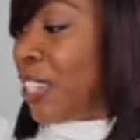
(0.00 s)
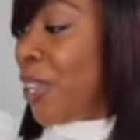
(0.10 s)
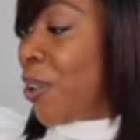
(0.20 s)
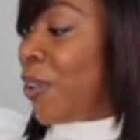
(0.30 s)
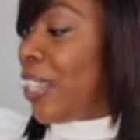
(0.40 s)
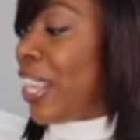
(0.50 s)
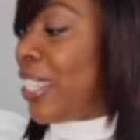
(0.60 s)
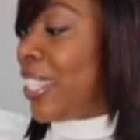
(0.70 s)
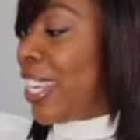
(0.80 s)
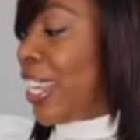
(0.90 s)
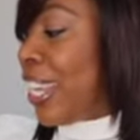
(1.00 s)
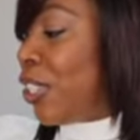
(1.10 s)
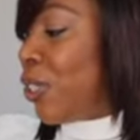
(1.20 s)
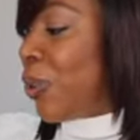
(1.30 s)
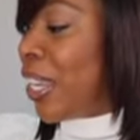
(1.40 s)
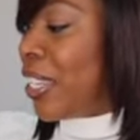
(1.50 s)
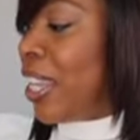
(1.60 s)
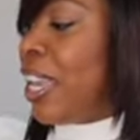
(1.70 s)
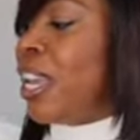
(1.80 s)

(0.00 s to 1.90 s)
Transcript: So let's get into it.